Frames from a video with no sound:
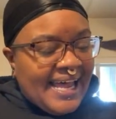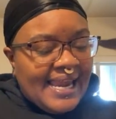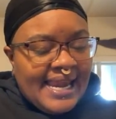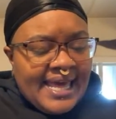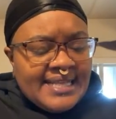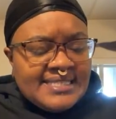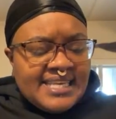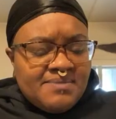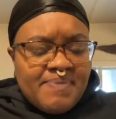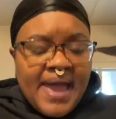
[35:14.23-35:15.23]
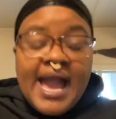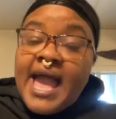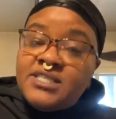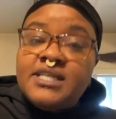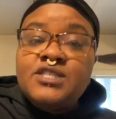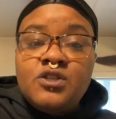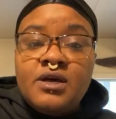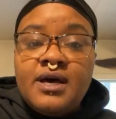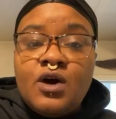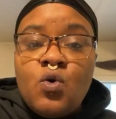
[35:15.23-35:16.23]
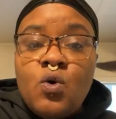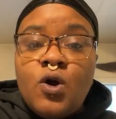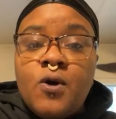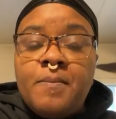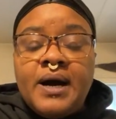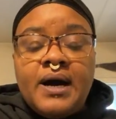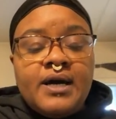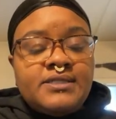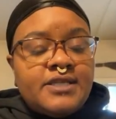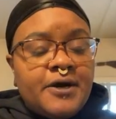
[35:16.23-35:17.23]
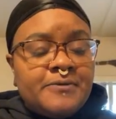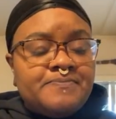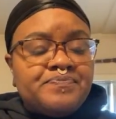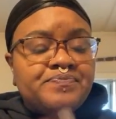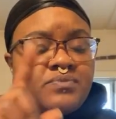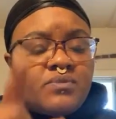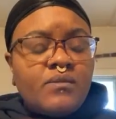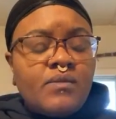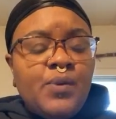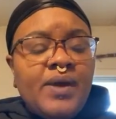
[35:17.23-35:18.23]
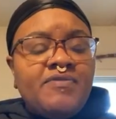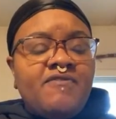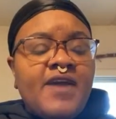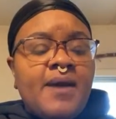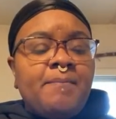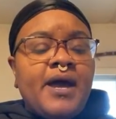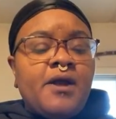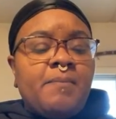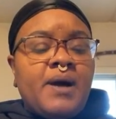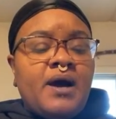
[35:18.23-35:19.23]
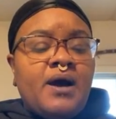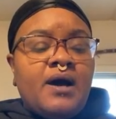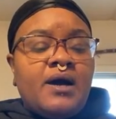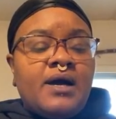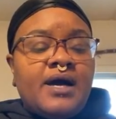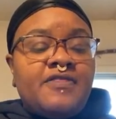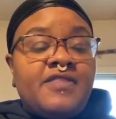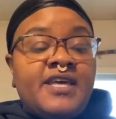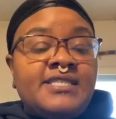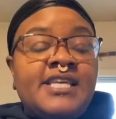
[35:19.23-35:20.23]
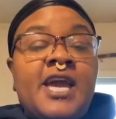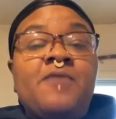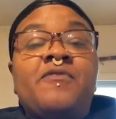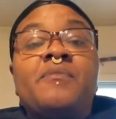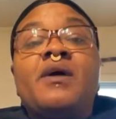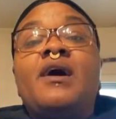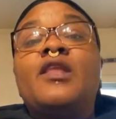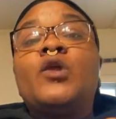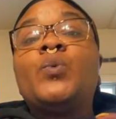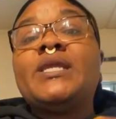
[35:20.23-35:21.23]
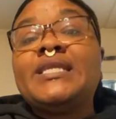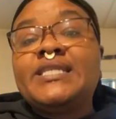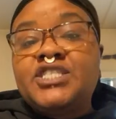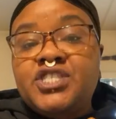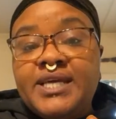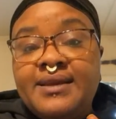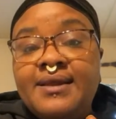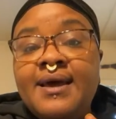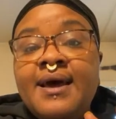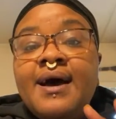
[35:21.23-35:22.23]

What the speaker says: Let's get back. Actually, let's do the Oracle Poggz. So we have the Vampire Poggz. This came from the Halloween edition.